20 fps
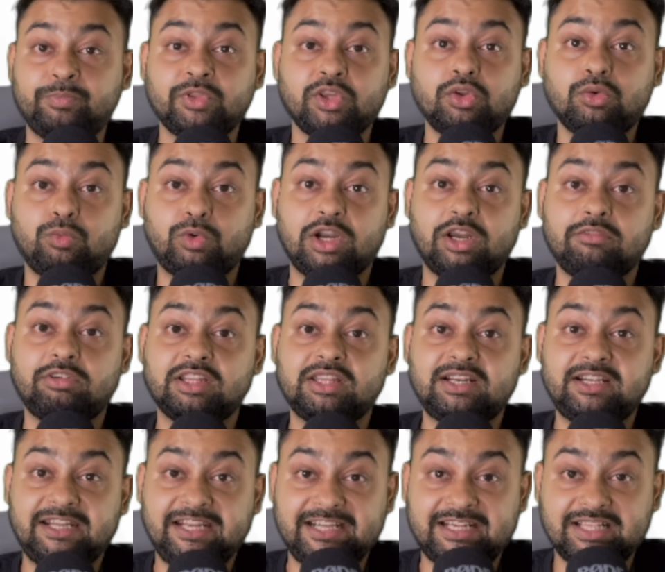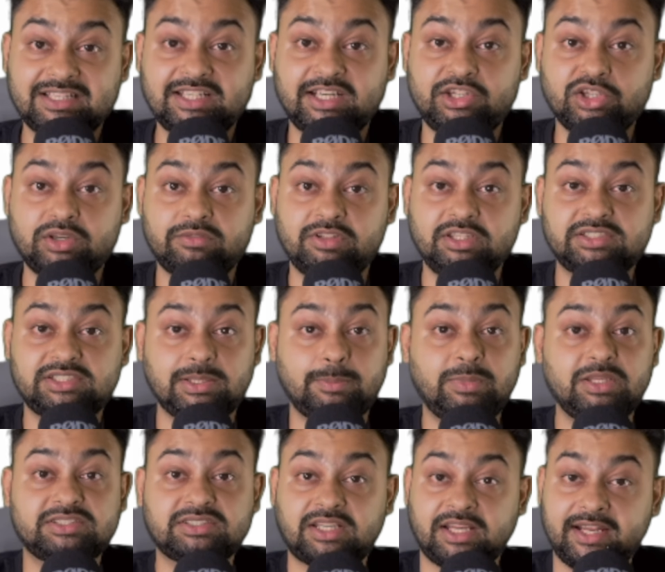whatever the data that you have received
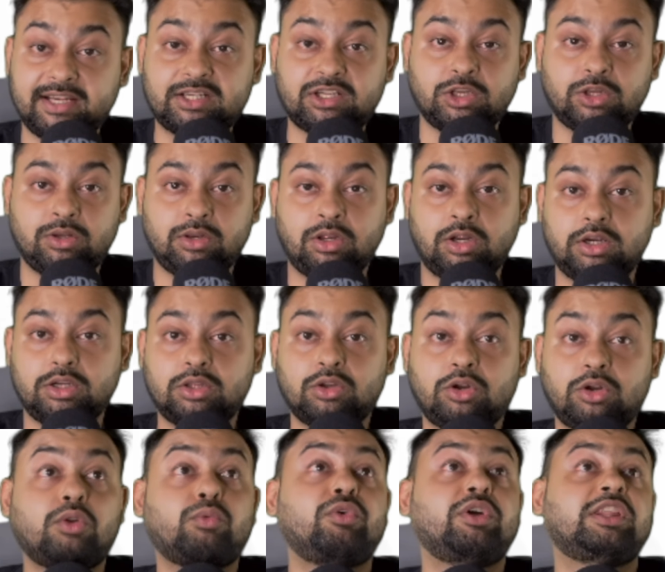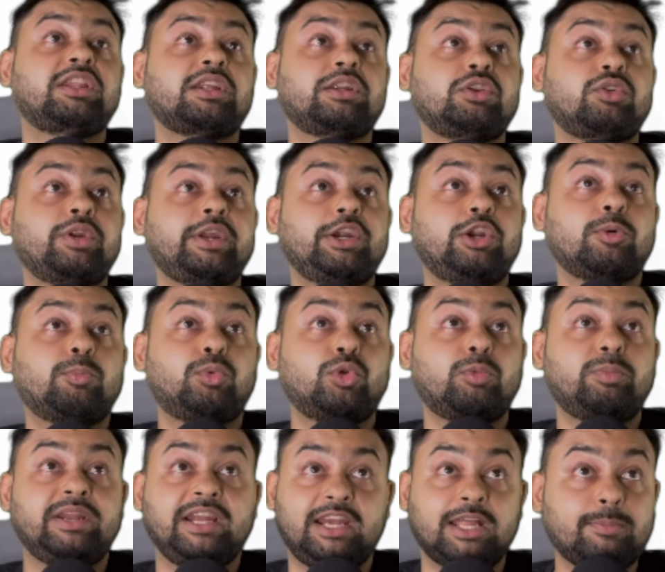is correct or not, or whether you need to
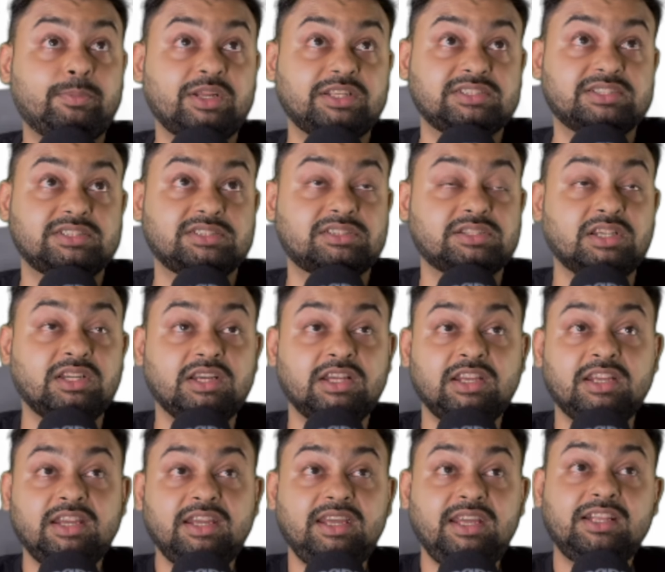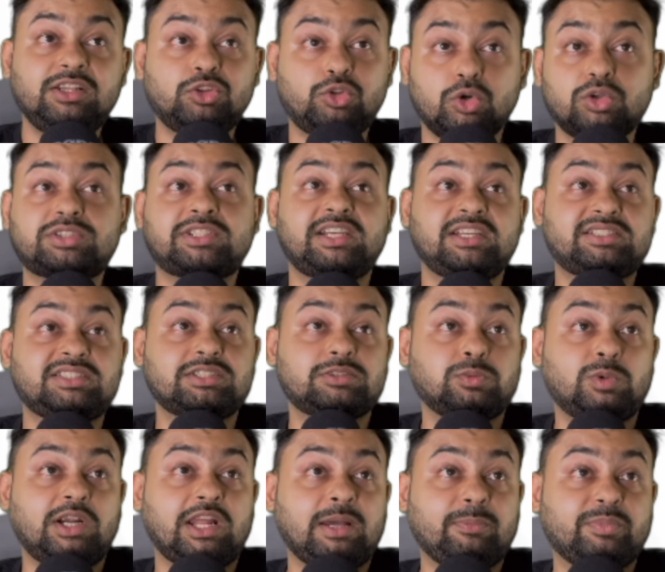prove data presence. In those cases,
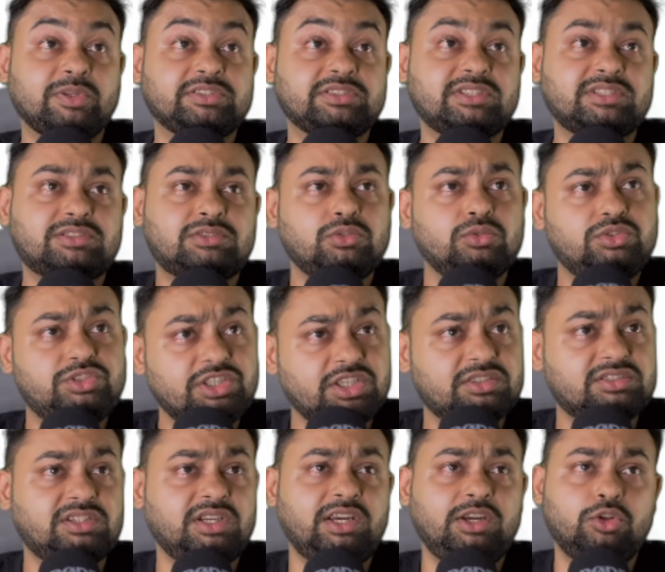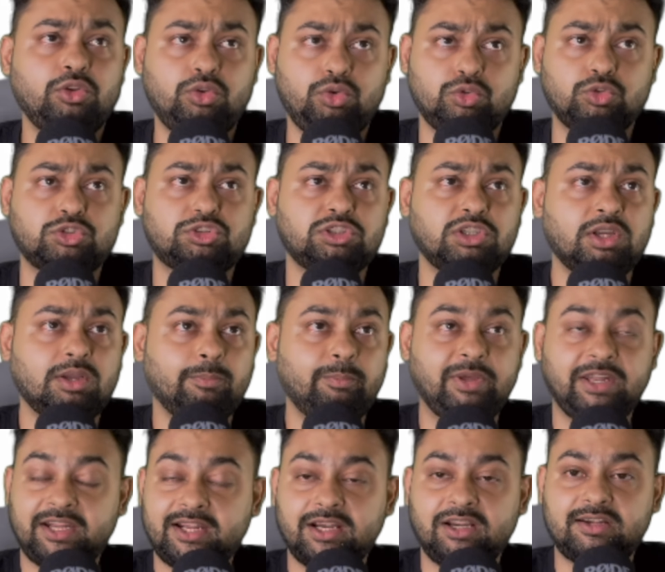what happens is you just need to use
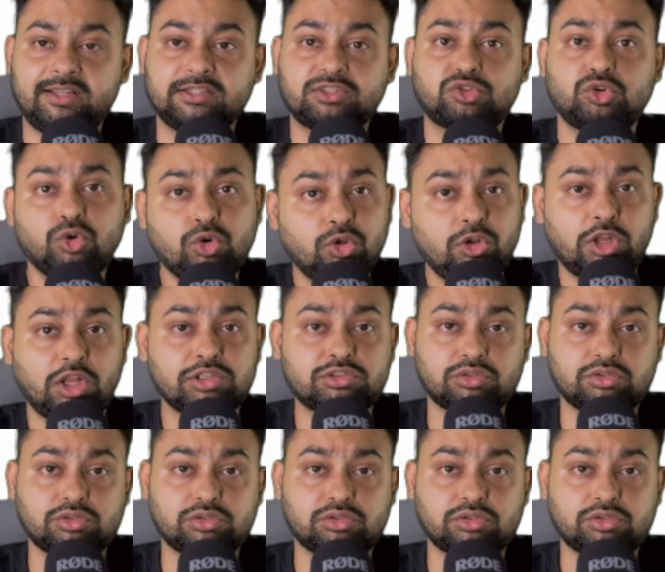Merkle trees. Google also